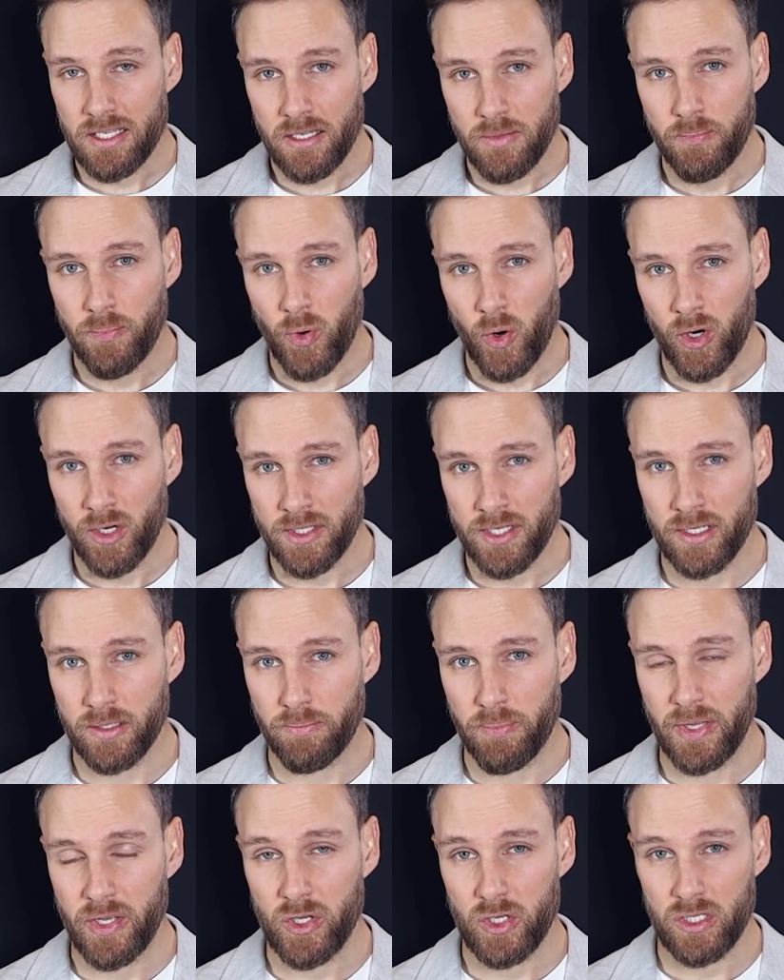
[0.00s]
is
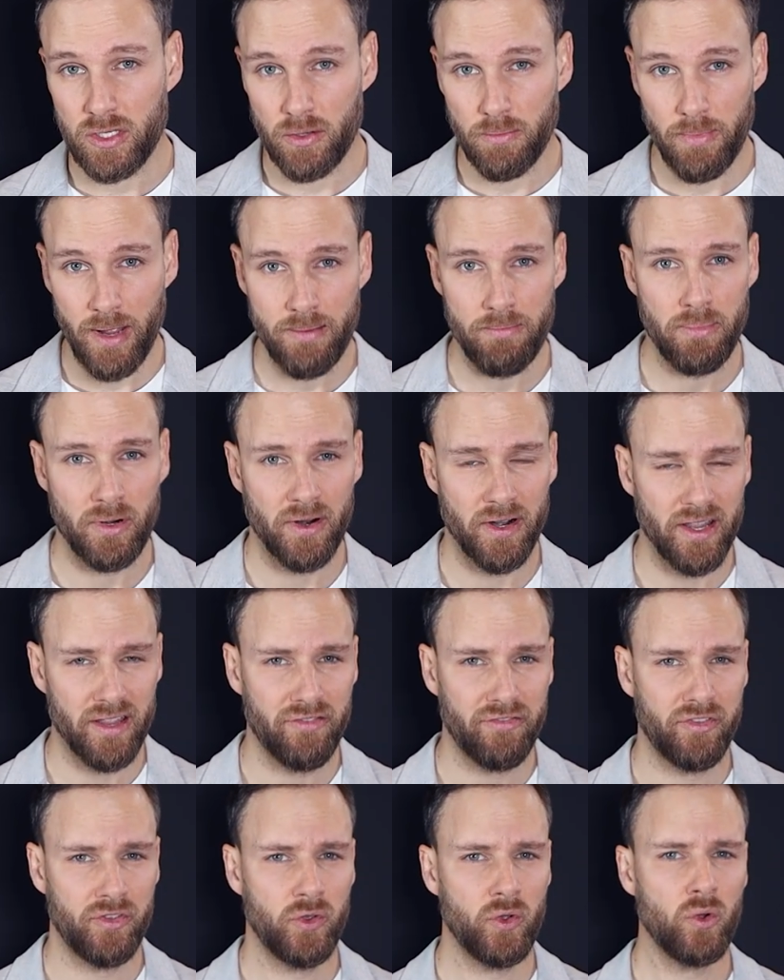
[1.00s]
important because remember,
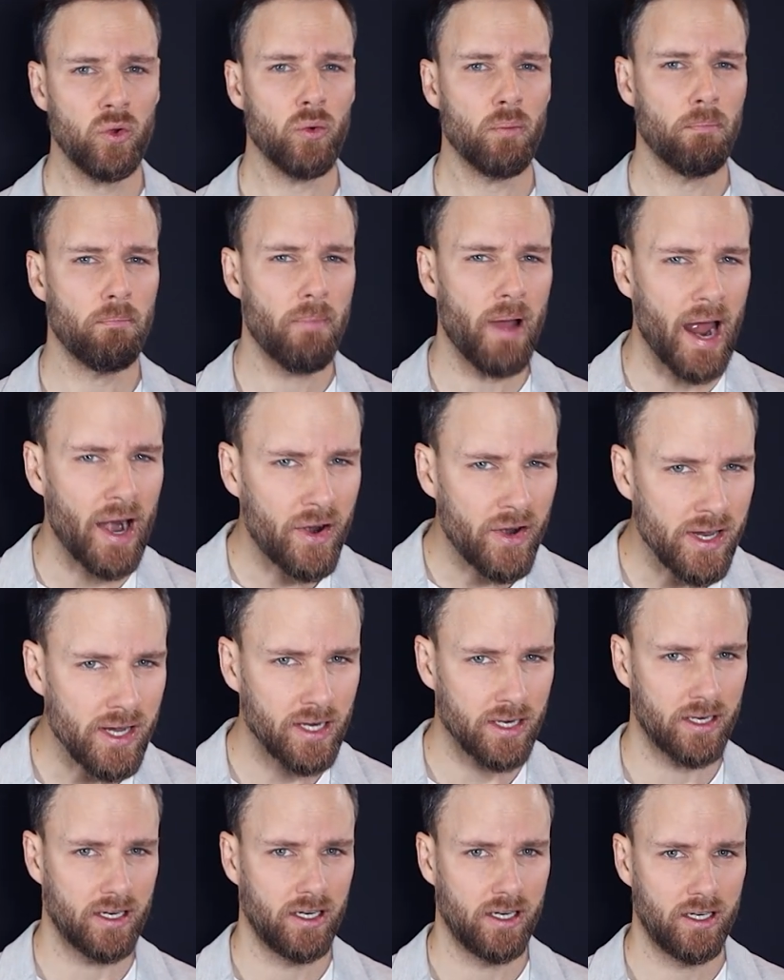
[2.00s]
if you marry
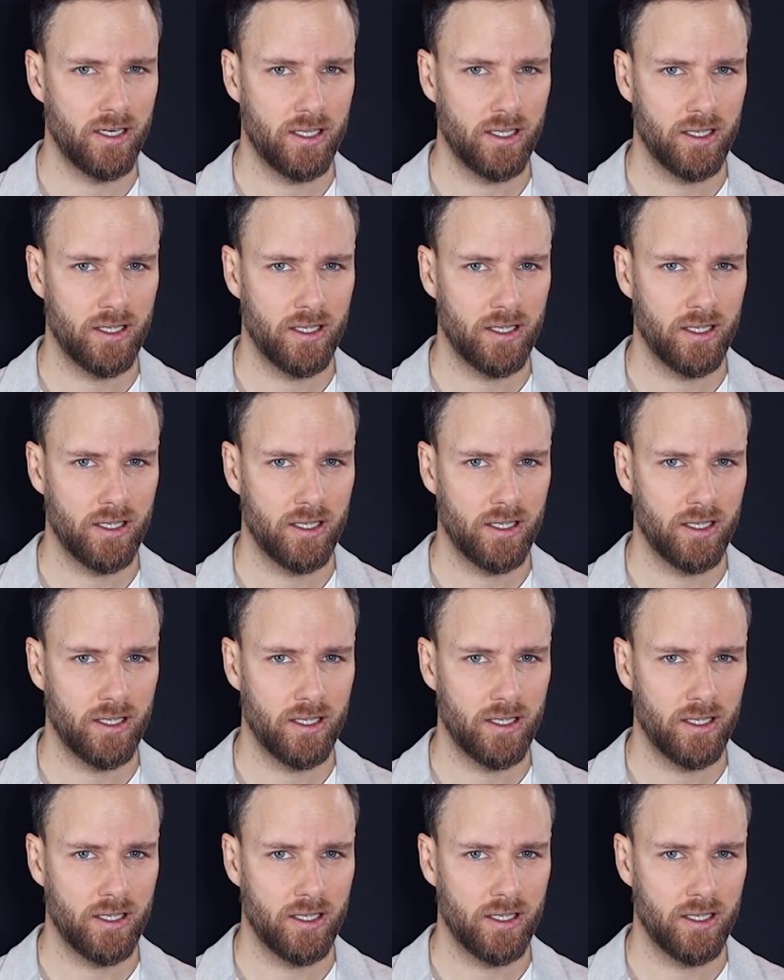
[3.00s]
her,